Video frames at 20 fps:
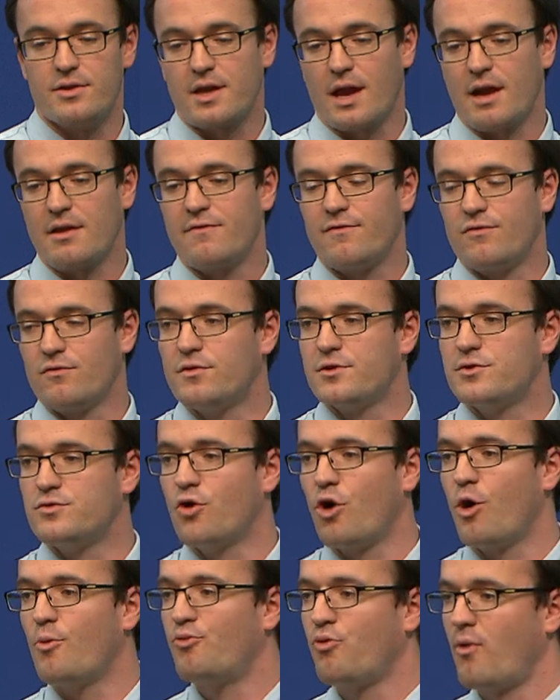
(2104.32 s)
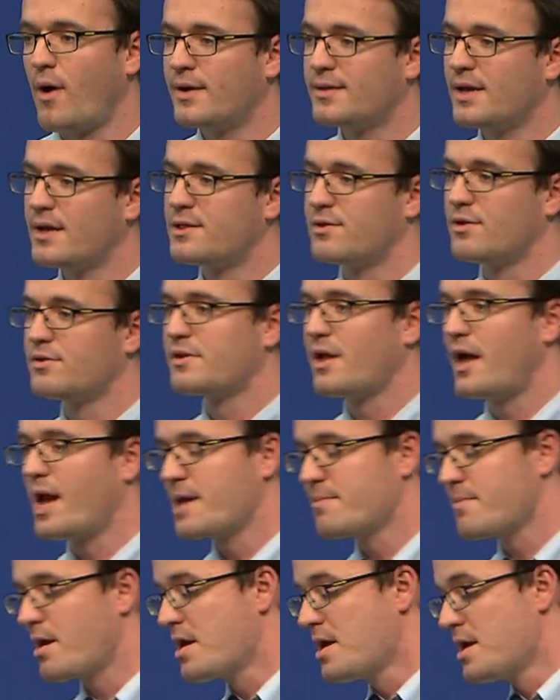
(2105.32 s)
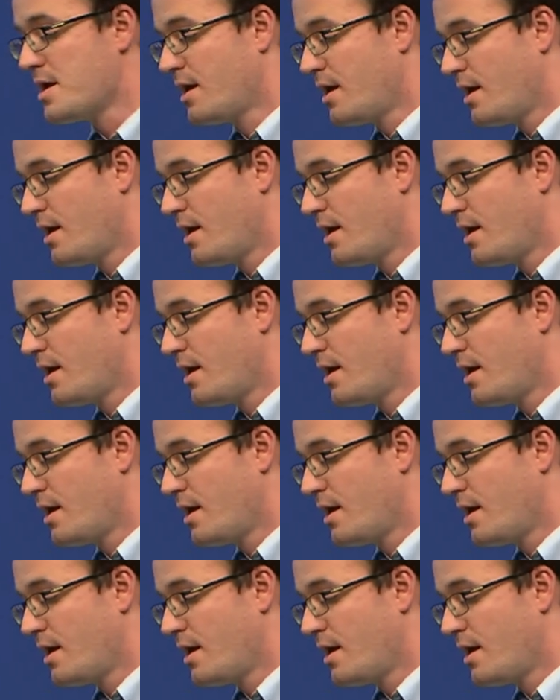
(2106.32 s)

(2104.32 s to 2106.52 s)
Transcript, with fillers: uh, trade flows Europe-wide at the time.